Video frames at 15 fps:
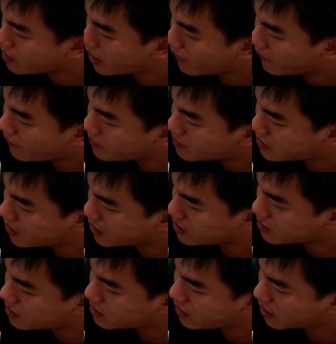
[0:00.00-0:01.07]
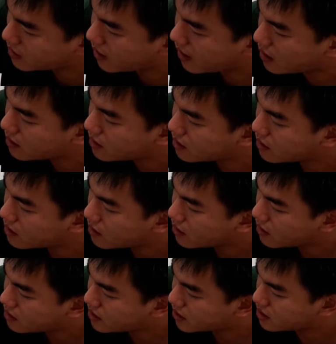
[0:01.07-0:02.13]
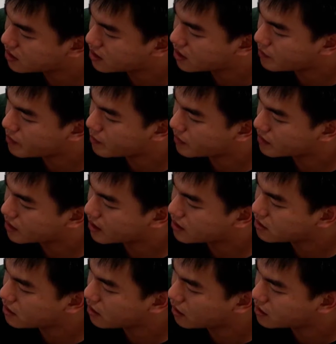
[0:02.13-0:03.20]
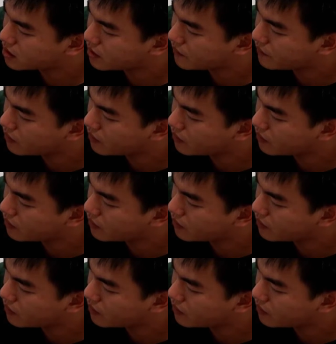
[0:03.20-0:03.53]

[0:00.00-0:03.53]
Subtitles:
have 6 SATA 6 gigabit per second slots. If